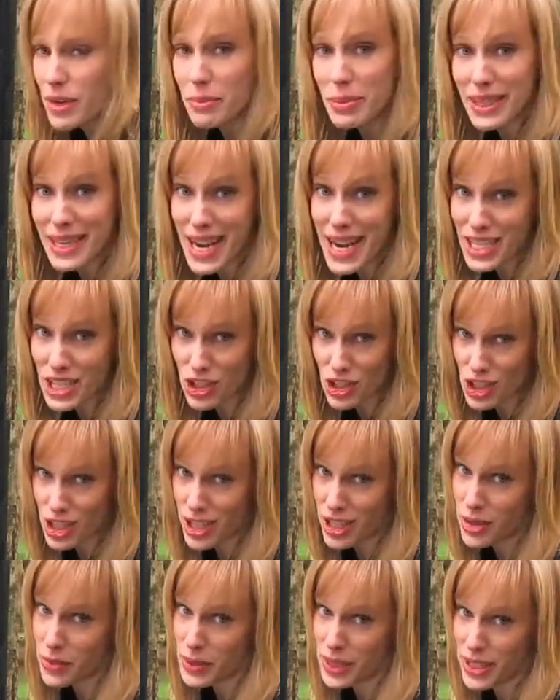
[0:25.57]
But next
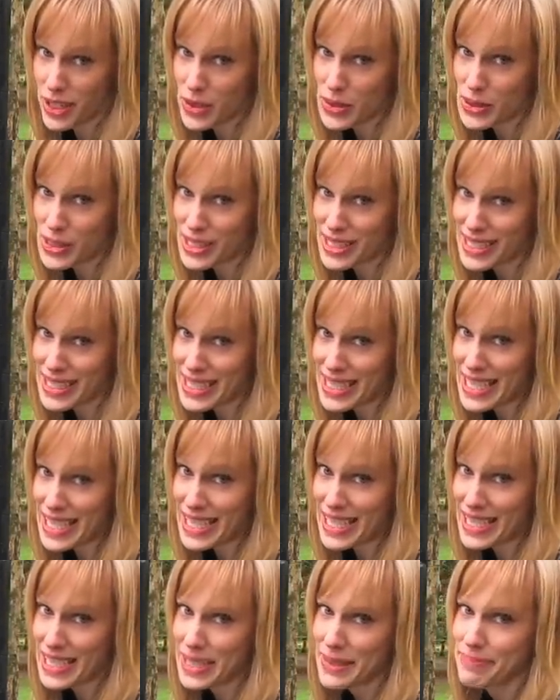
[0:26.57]
year, when it goes to
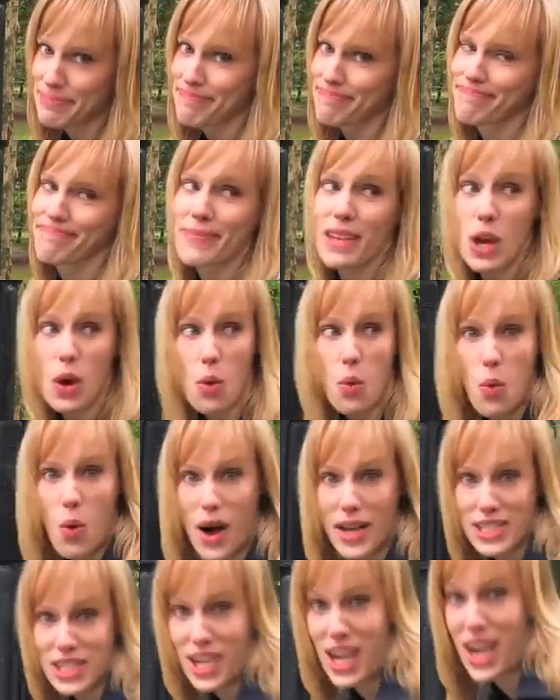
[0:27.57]
seed, watch